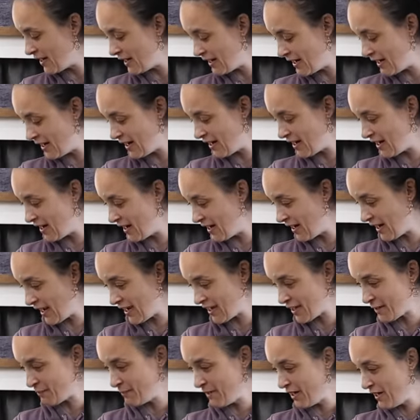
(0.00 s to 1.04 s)

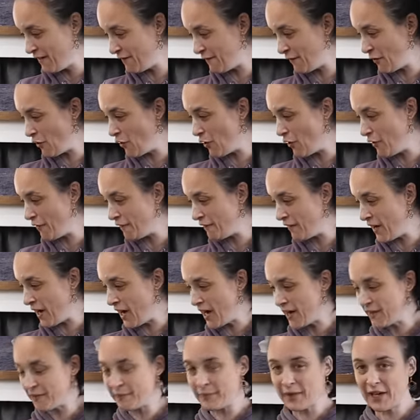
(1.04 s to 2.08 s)
lasts me for
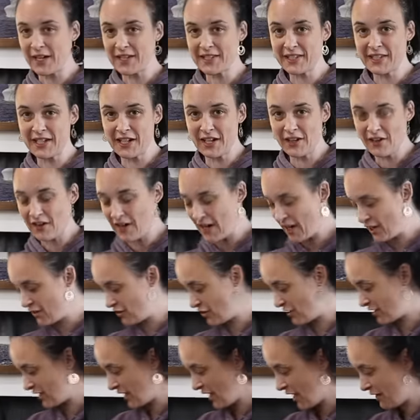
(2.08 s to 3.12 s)
5+ years. I
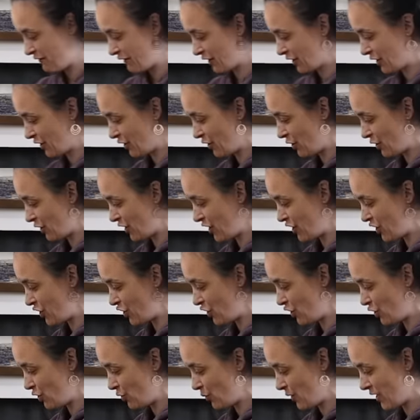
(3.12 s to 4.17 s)
just have a little
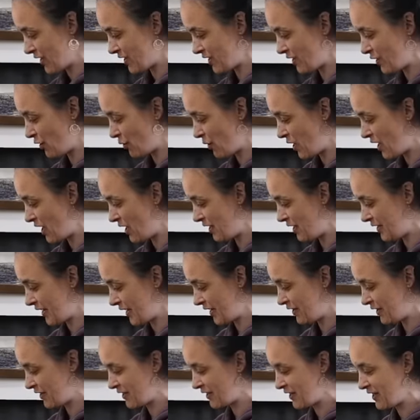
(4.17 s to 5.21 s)
issue once in a while
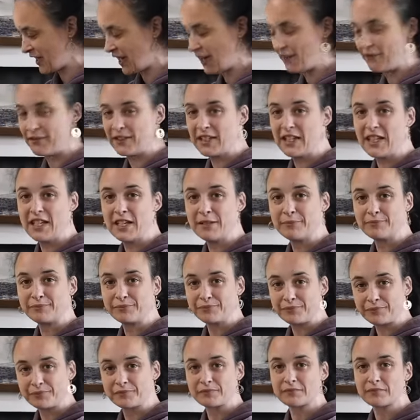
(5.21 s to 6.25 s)
that the safety
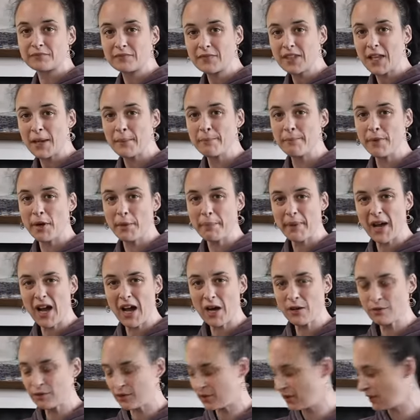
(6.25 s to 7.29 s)
pop
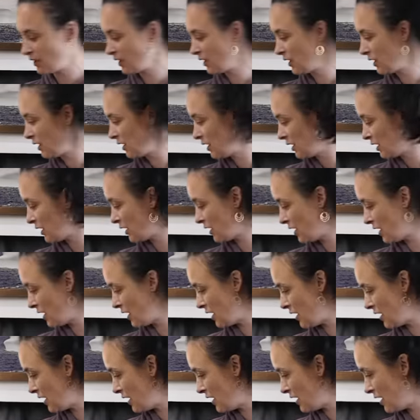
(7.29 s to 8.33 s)
out.
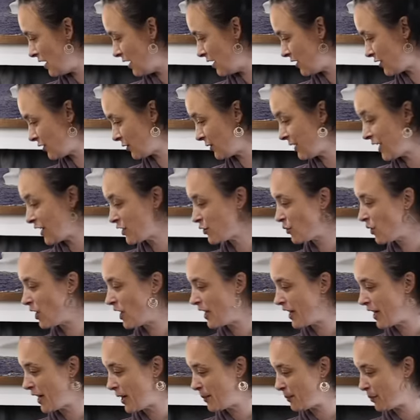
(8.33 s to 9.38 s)
So that's
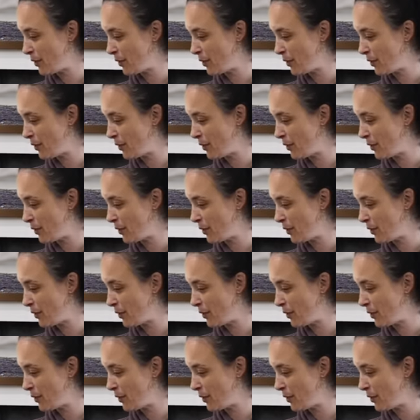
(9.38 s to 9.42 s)
why I